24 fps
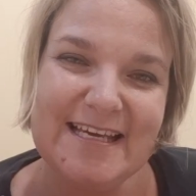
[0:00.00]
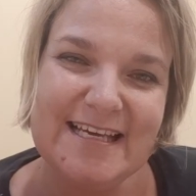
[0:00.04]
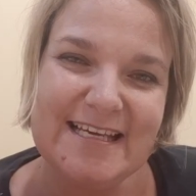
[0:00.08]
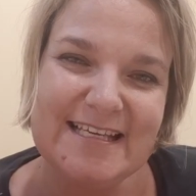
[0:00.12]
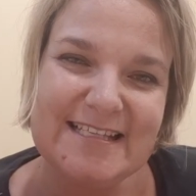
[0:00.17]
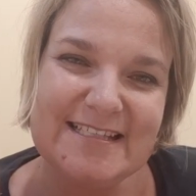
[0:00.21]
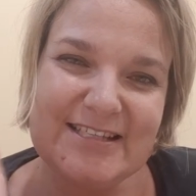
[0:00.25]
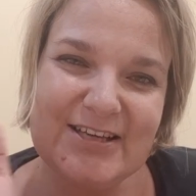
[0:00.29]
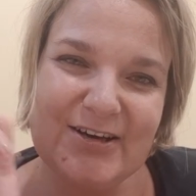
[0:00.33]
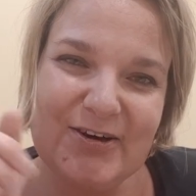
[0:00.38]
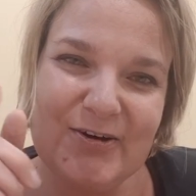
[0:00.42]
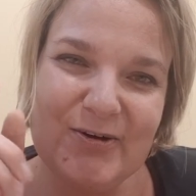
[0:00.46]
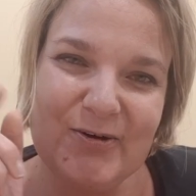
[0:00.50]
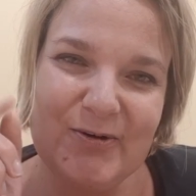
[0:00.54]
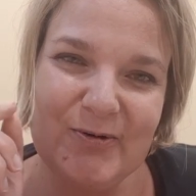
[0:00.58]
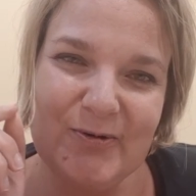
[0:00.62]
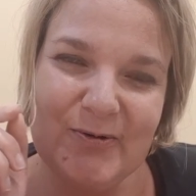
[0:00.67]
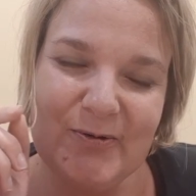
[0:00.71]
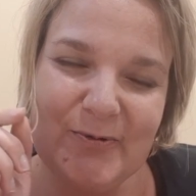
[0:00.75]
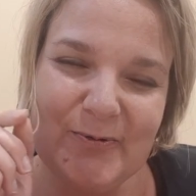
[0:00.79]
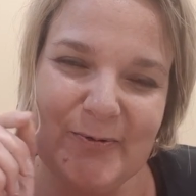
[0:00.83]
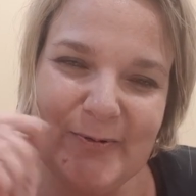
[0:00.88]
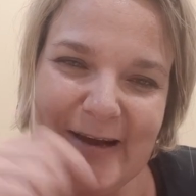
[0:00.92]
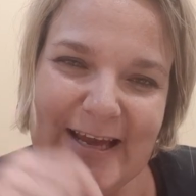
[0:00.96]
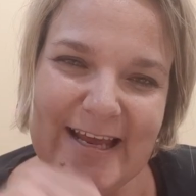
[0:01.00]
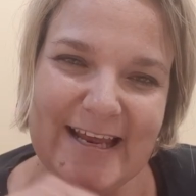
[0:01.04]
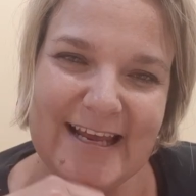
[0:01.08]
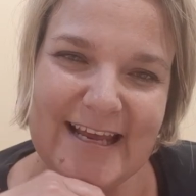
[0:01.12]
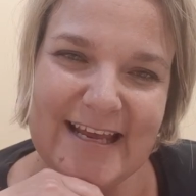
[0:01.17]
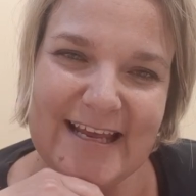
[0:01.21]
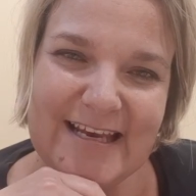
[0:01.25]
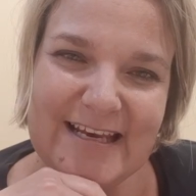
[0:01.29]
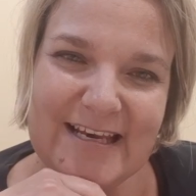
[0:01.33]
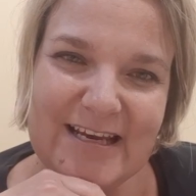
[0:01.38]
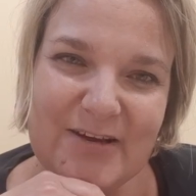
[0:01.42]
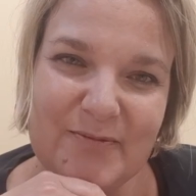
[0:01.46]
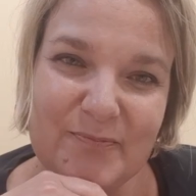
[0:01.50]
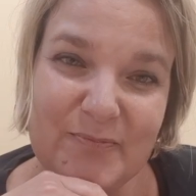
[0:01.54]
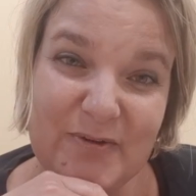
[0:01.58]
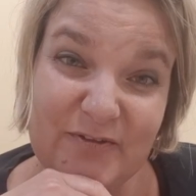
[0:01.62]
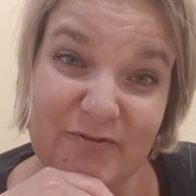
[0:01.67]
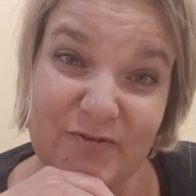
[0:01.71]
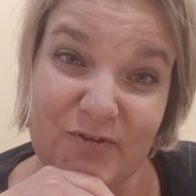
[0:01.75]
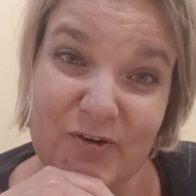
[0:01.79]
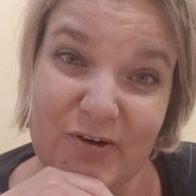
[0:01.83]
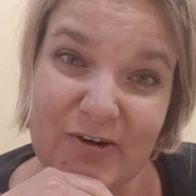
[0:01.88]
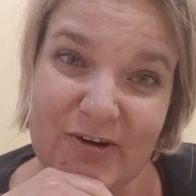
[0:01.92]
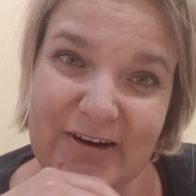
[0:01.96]
So
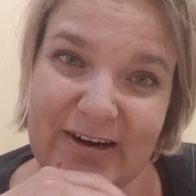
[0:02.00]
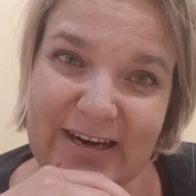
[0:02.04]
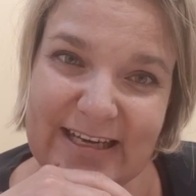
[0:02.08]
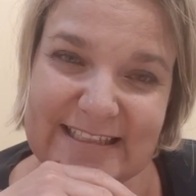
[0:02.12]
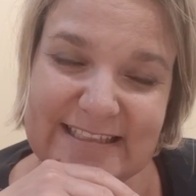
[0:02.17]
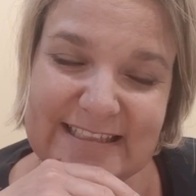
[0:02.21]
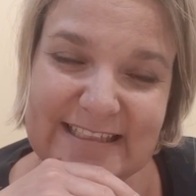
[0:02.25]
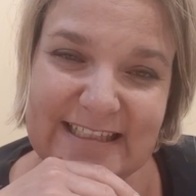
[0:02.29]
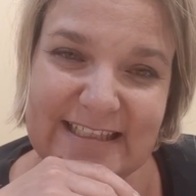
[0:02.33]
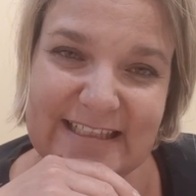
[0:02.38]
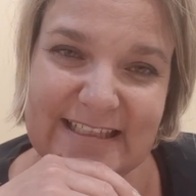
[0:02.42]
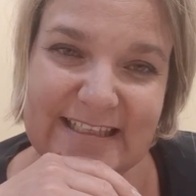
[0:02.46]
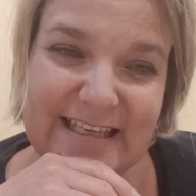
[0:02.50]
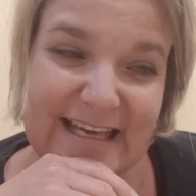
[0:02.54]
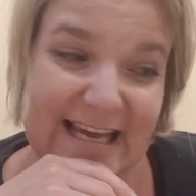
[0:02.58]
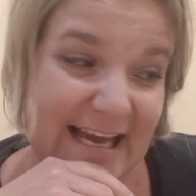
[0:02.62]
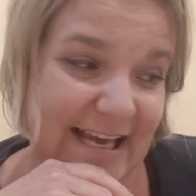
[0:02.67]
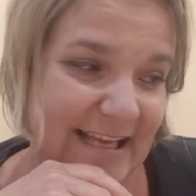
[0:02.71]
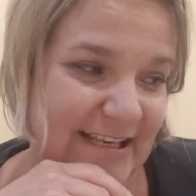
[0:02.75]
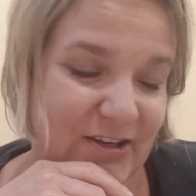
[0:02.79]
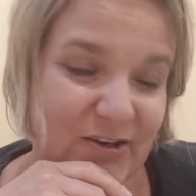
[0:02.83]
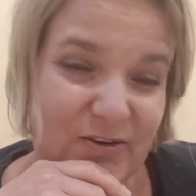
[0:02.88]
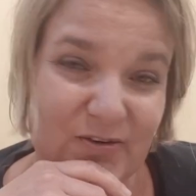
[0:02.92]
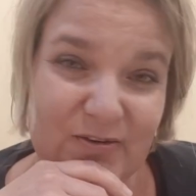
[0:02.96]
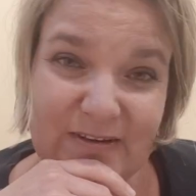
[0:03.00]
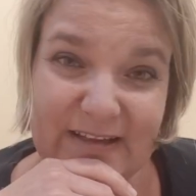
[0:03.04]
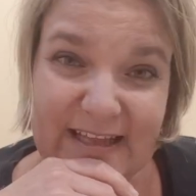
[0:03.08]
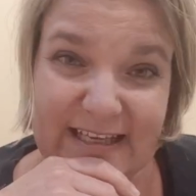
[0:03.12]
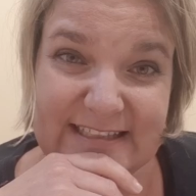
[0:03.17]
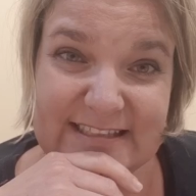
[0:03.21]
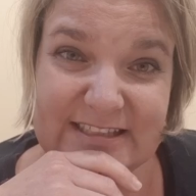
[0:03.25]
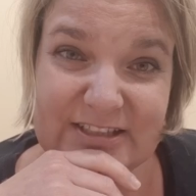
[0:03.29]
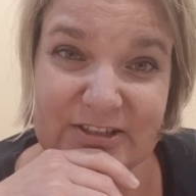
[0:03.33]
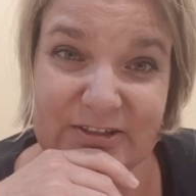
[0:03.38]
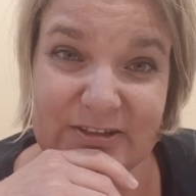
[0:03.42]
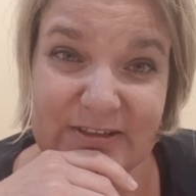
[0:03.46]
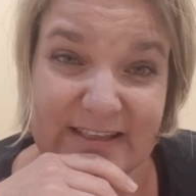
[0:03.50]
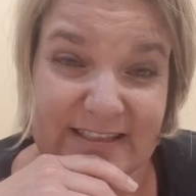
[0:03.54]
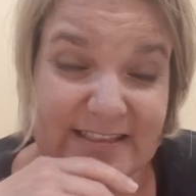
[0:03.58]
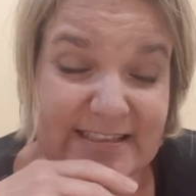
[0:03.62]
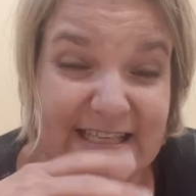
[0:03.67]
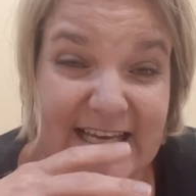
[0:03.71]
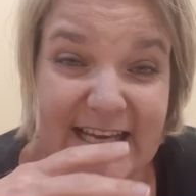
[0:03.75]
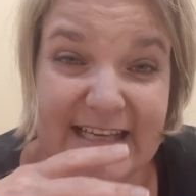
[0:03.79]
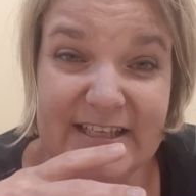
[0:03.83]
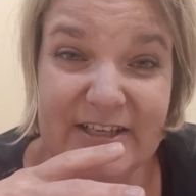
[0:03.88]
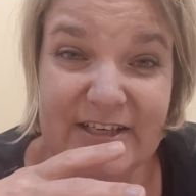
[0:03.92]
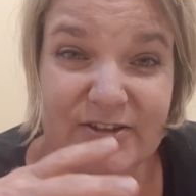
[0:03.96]
before I did ENJO, like
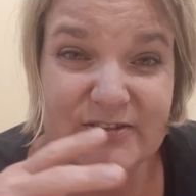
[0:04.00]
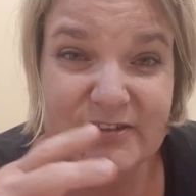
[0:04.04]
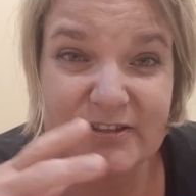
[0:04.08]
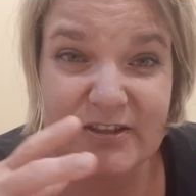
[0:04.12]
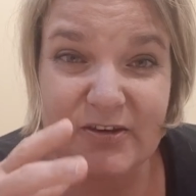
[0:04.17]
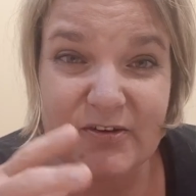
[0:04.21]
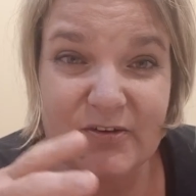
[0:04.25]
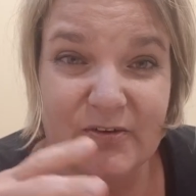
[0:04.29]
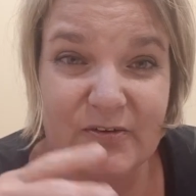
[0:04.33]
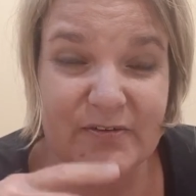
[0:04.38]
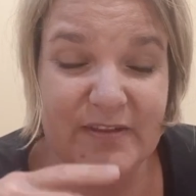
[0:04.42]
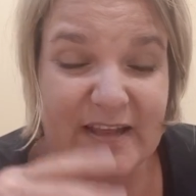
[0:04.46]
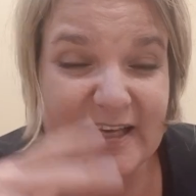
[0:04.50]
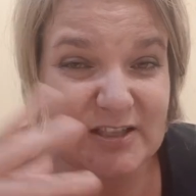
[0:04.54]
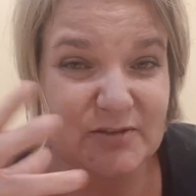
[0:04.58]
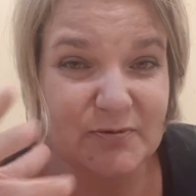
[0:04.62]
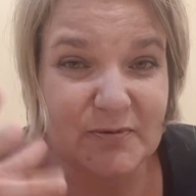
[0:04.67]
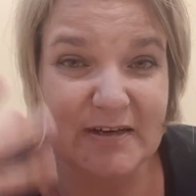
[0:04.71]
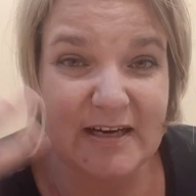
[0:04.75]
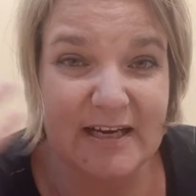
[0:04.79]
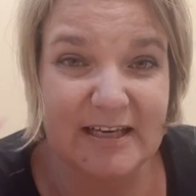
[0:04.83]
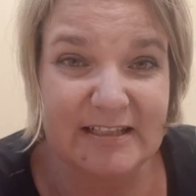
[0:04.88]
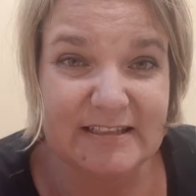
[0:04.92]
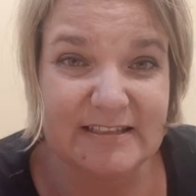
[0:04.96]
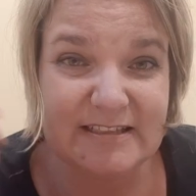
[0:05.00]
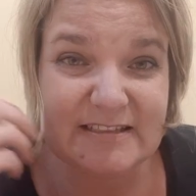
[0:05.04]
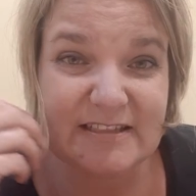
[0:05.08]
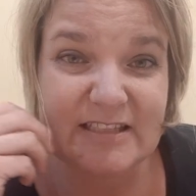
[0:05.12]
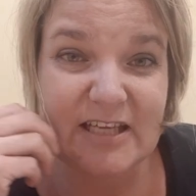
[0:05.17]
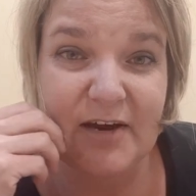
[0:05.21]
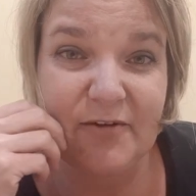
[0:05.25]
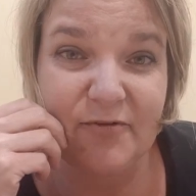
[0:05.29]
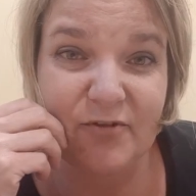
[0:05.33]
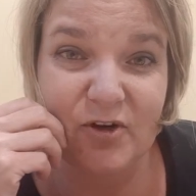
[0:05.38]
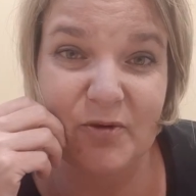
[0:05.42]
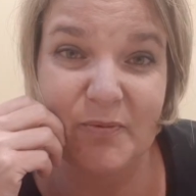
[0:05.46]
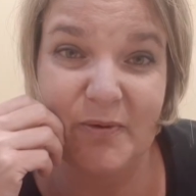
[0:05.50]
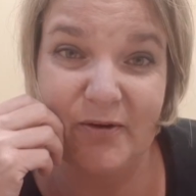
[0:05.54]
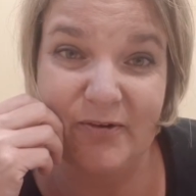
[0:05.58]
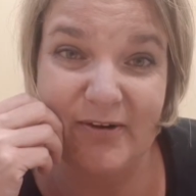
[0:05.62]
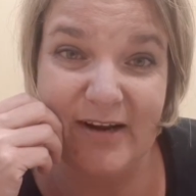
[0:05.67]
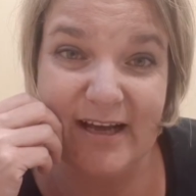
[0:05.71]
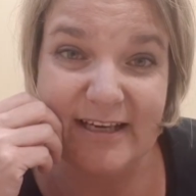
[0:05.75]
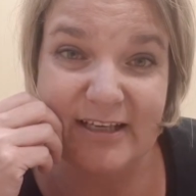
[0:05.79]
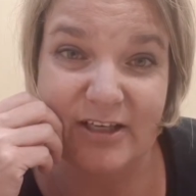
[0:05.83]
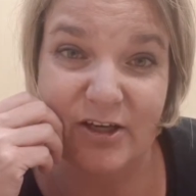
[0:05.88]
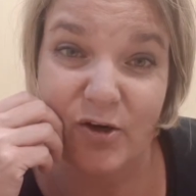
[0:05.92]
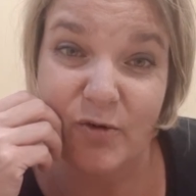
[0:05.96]
10 years ago, that's when I discovered about
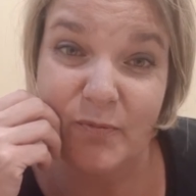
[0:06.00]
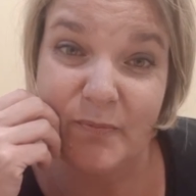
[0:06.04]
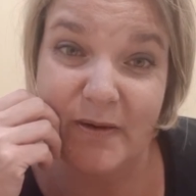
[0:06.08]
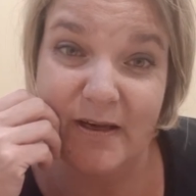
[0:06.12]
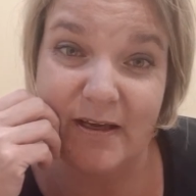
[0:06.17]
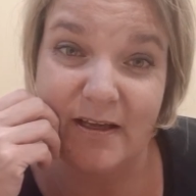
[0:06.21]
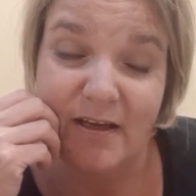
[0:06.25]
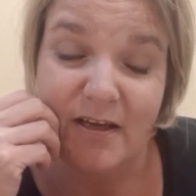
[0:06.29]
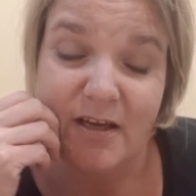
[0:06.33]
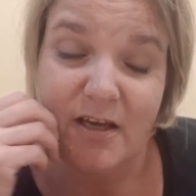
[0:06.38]
ENJO. But